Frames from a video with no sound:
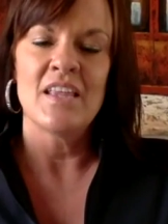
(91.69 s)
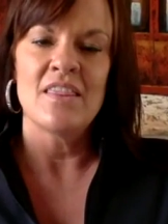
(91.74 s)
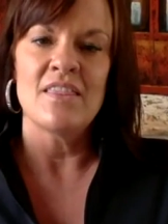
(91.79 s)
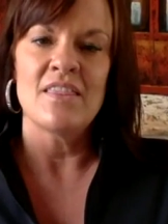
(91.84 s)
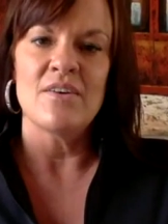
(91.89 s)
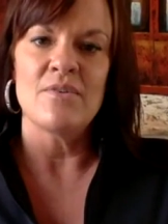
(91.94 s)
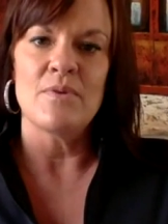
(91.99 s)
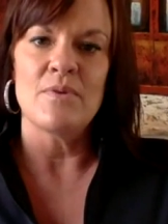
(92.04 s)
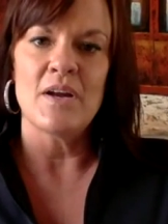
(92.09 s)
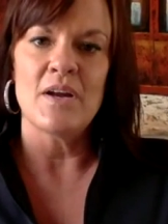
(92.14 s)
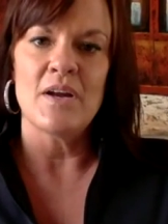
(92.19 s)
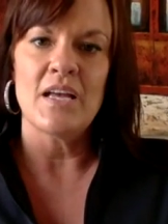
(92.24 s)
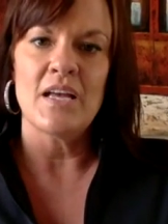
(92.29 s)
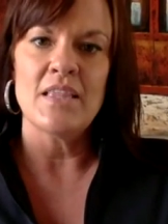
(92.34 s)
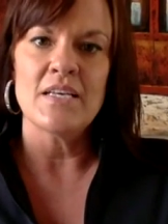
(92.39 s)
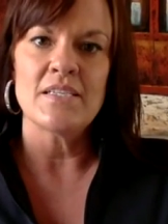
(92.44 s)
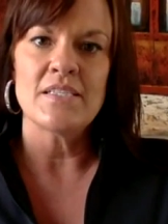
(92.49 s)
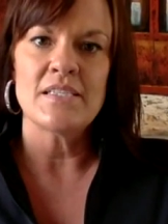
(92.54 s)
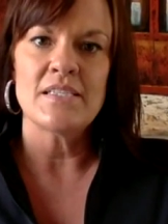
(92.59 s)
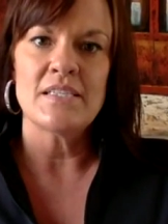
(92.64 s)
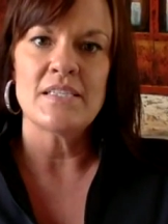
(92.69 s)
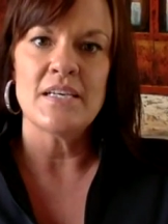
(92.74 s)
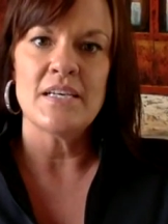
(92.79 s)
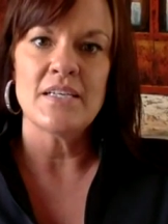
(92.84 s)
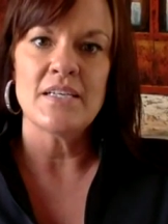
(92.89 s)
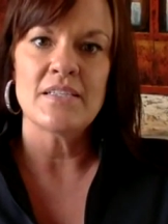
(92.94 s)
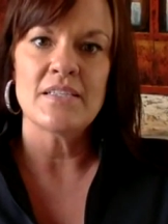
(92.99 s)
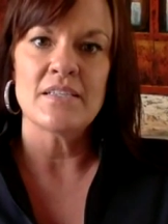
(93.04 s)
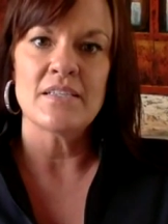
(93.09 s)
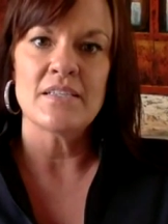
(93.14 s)
the one on the
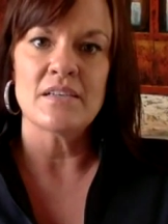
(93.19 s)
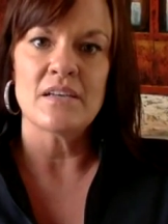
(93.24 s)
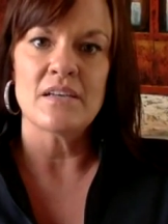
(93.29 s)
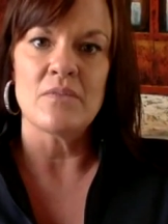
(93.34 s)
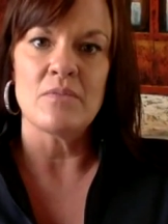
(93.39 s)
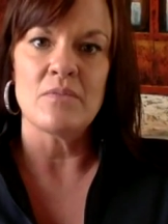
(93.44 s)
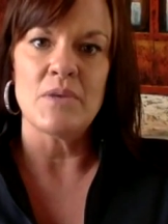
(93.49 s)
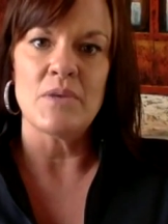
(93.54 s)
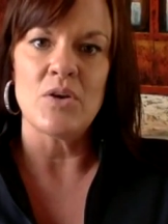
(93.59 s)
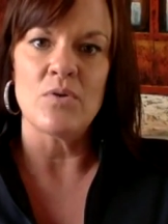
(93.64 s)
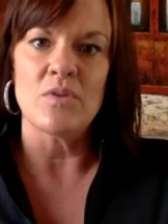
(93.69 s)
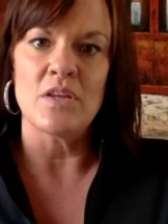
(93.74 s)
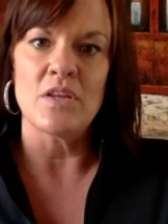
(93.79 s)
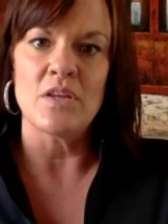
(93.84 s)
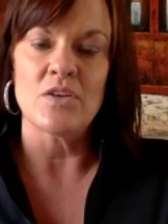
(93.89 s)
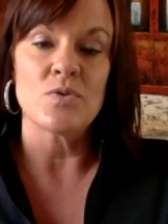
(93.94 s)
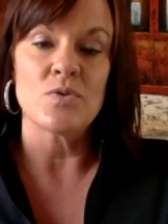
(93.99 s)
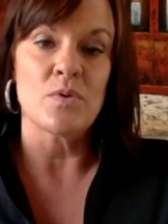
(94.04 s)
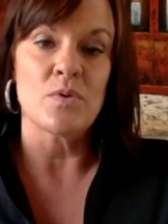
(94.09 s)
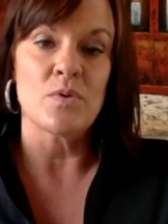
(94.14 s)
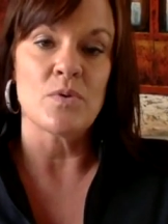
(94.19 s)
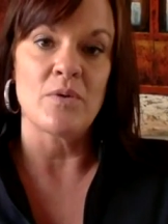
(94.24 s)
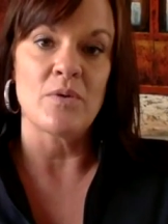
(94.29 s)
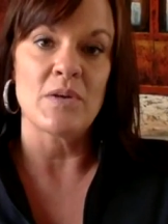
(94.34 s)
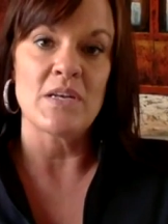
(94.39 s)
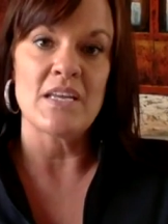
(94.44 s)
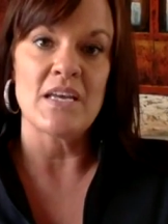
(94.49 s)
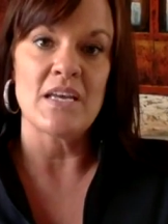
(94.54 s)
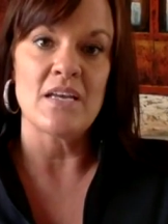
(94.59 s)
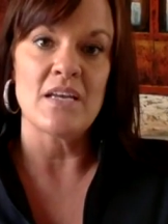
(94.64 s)
6th is going to be only a
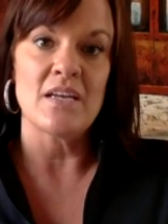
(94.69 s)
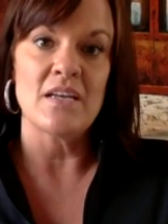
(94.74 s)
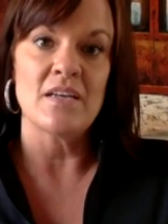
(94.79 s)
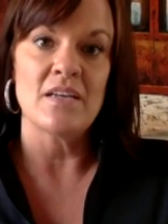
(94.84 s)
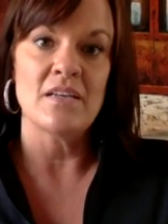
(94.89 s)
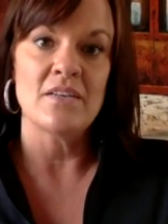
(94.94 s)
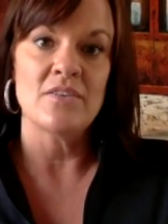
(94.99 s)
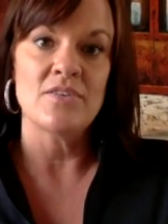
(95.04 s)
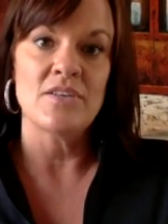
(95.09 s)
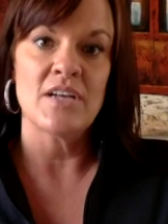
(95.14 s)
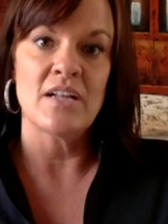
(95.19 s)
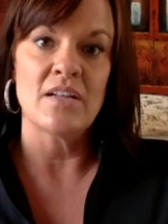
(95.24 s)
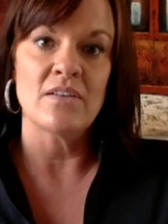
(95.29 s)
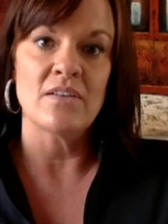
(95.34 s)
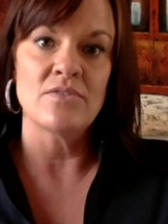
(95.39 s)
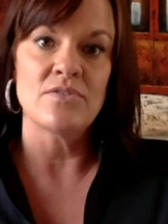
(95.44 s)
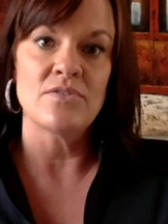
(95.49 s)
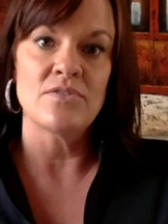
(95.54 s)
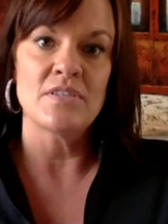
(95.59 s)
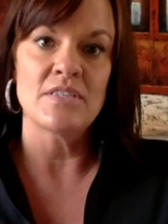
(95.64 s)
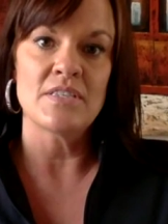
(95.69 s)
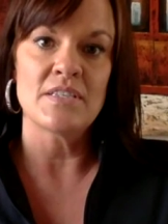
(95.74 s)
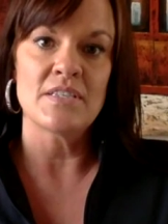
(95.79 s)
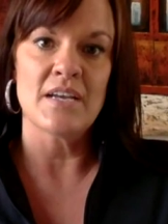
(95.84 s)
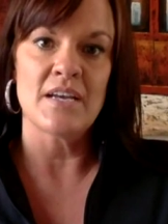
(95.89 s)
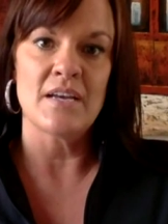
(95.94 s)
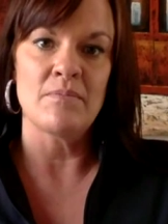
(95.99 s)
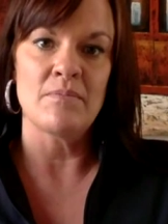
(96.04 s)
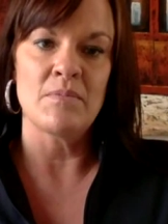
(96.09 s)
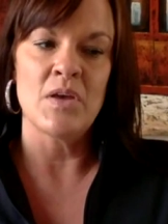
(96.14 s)
21-day challenge this
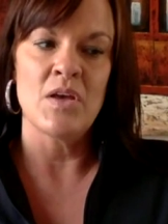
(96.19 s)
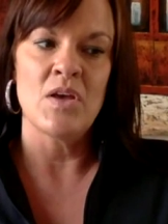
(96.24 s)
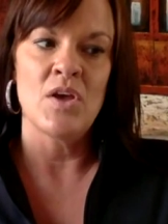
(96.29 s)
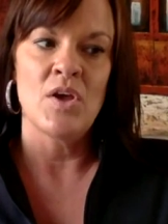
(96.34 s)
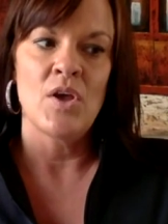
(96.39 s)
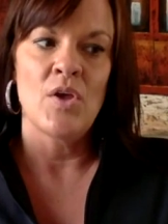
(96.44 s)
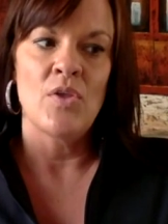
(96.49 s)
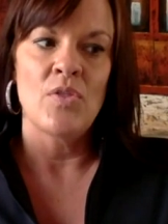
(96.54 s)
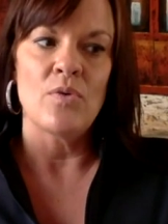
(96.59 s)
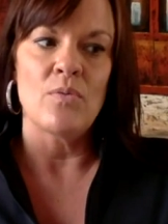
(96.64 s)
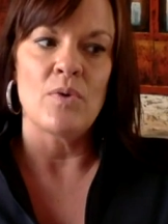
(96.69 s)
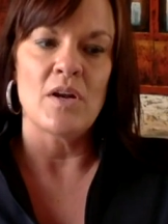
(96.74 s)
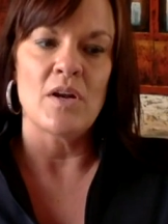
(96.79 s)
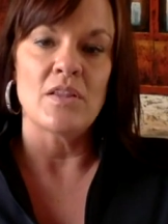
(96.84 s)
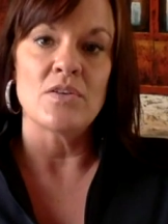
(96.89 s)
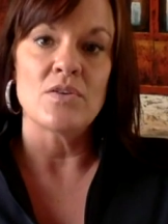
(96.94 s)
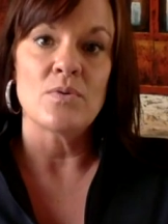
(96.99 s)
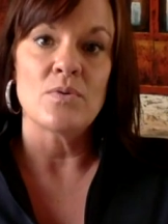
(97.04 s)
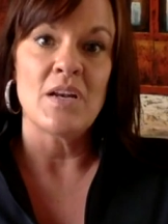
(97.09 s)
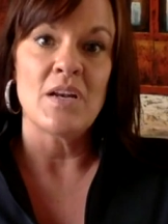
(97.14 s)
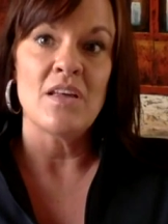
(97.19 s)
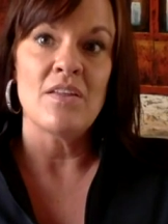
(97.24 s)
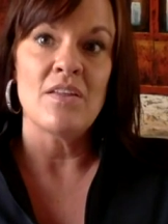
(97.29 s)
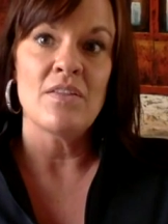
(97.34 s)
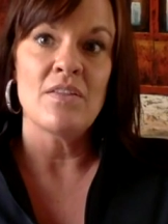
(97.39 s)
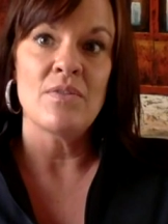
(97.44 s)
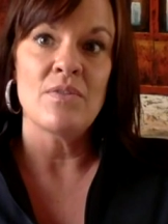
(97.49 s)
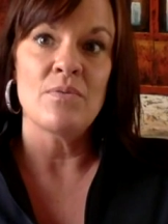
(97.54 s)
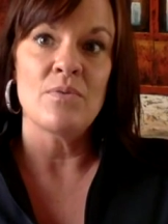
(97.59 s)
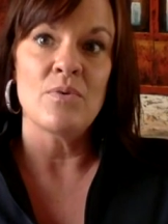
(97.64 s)
time. The one on the
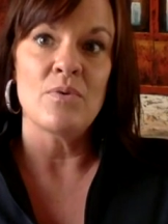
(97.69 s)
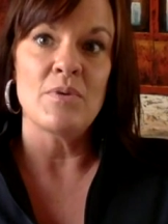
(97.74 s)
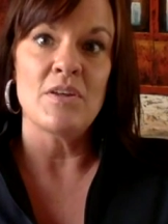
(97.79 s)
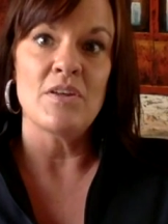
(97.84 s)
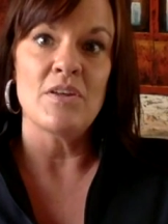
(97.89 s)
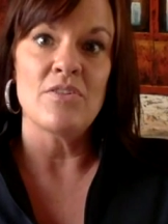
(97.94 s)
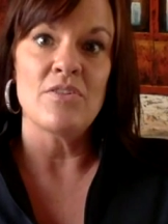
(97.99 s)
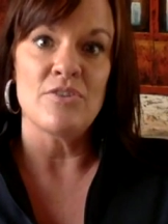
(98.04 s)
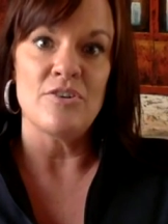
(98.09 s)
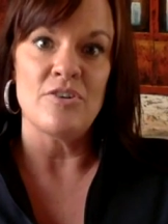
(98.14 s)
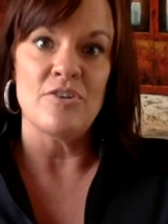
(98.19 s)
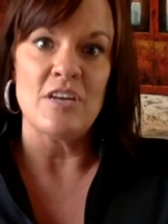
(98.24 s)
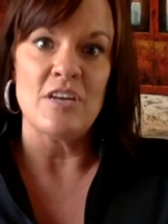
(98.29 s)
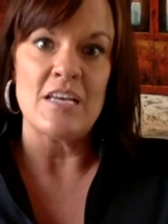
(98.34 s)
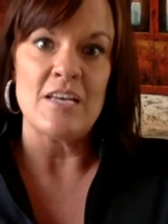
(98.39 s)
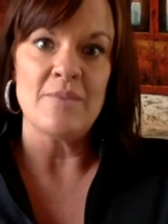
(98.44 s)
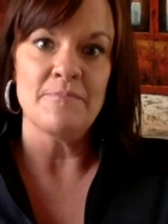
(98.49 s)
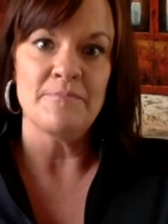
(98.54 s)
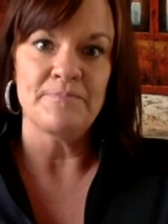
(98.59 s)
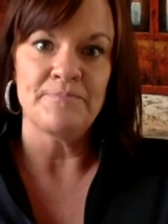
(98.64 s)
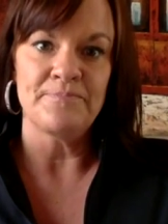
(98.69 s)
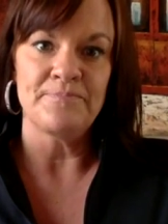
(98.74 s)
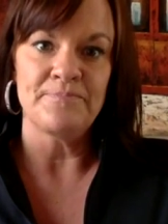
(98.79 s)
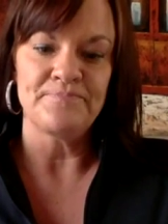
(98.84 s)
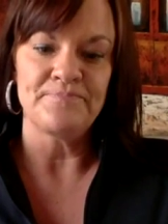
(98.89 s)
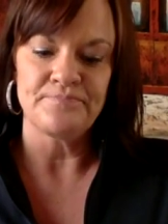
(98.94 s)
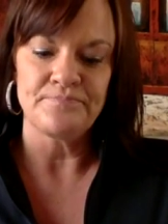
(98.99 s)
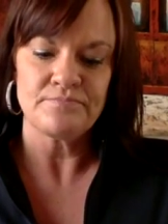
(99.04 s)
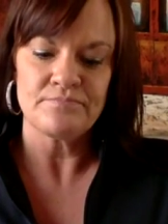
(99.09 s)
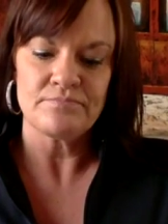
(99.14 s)
20th will be a 30.
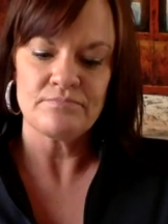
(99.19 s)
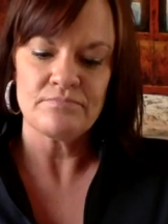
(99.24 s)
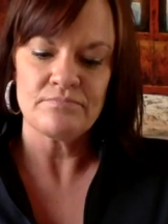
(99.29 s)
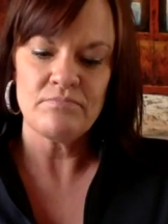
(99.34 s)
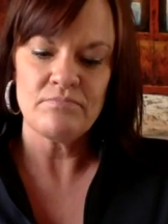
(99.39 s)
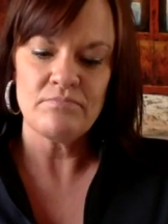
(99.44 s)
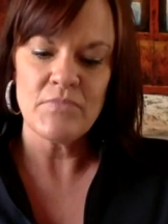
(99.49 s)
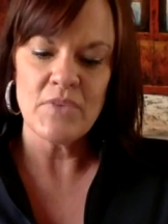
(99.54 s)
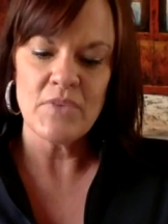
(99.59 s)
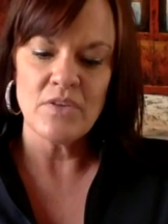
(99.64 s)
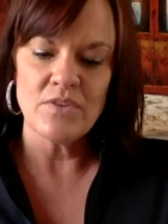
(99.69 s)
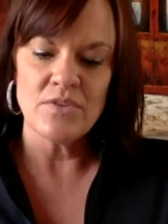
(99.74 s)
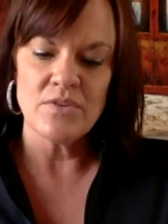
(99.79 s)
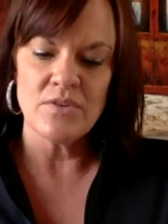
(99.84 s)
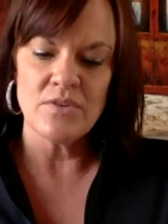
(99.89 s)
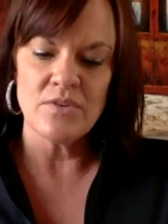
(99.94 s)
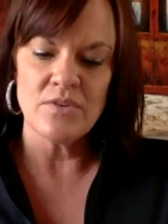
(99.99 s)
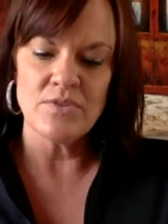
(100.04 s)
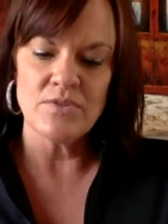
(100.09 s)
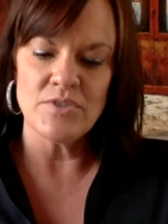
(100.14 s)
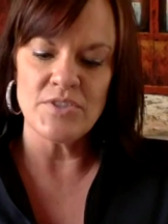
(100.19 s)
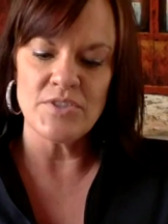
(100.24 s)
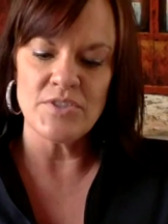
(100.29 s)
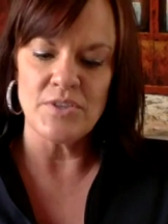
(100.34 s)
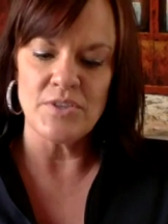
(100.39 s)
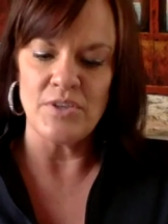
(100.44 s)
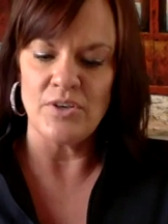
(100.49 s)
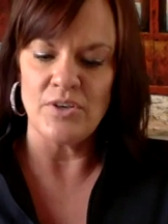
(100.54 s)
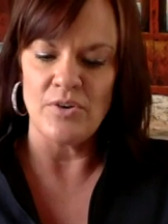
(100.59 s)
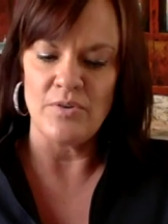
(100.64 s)
So just so
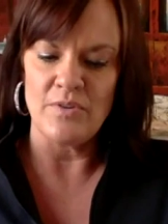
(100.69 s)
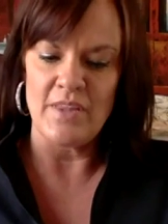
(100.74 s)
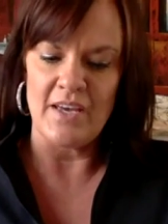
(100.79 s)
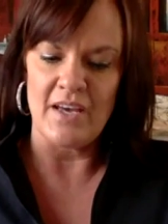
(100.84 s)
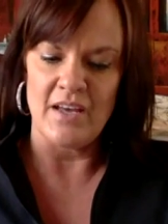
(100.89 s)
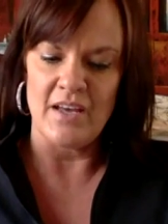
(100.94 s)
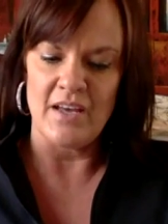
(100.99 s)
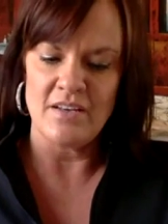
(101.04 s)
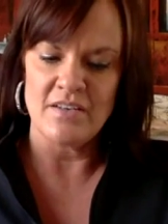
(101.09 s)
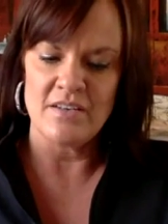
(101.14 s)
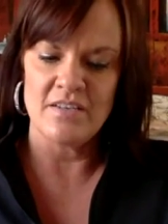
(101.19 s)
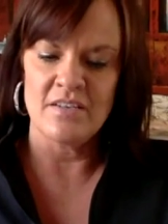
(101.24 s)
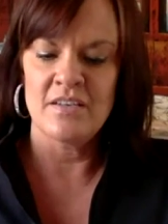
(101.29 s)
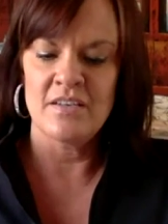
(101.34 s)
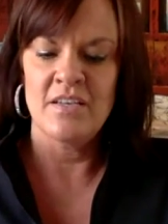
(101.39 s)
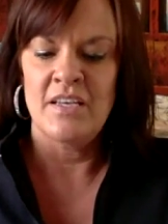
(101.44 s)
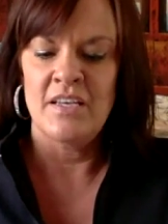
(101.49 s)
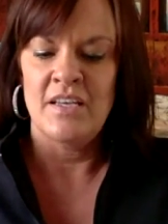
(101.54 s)
you know that.